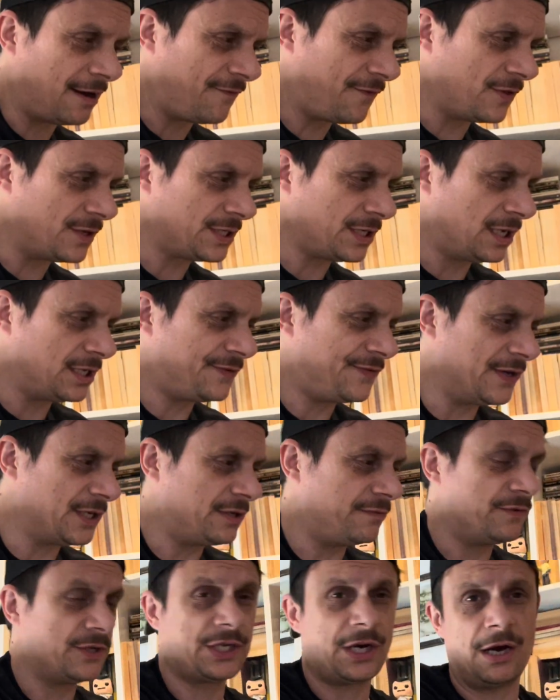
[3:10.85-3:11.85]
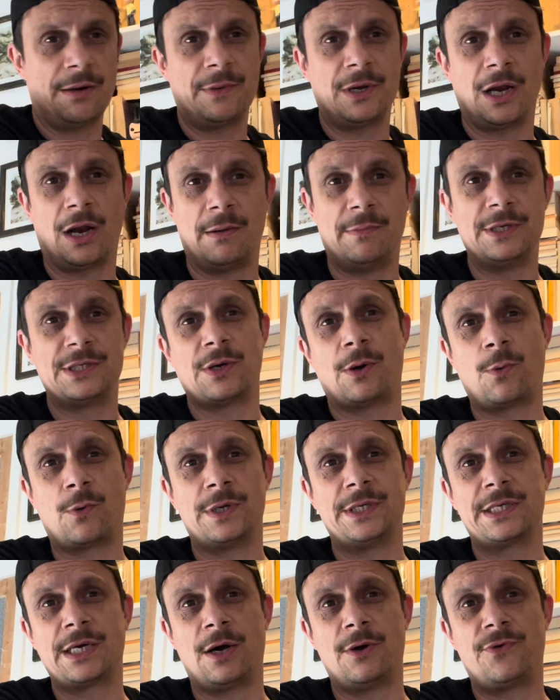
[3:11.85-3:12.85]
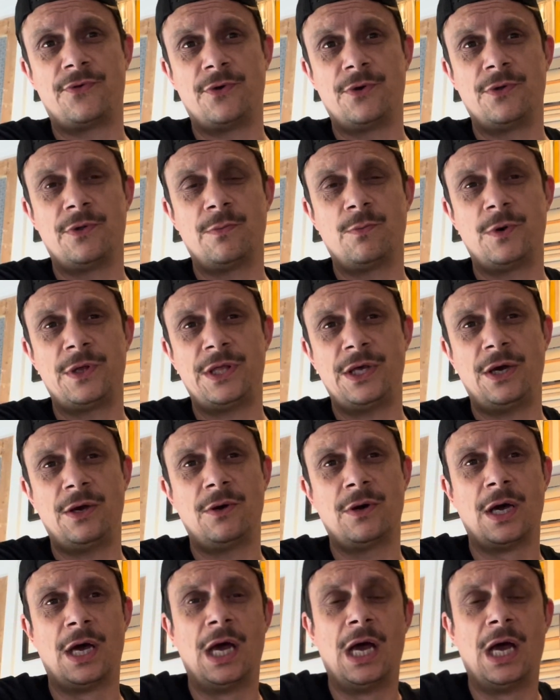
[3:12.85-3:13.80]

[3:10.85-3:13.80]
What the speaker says: for the Science Fiction Retirement Library, so I wanted to go through them with you,